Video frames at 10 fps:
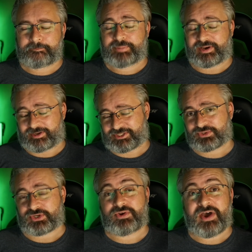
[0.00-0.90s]
but it's
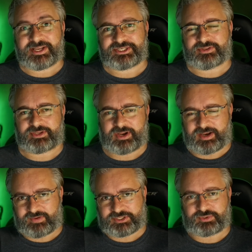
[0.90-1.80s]
also nice that they don't
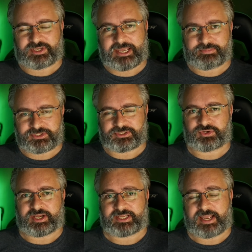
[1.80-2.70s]
have extra cables to
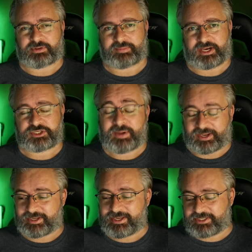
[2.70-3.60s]
try and cable manage.
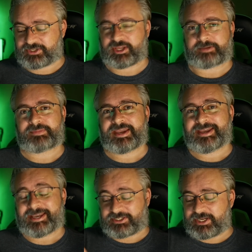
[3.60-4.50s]
But here's the thing
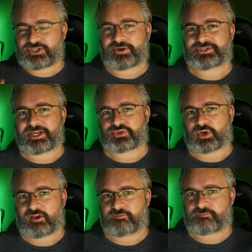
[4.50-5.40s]
he said he chose that
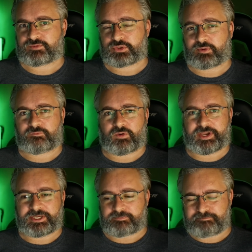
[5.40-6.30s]
drive to avoid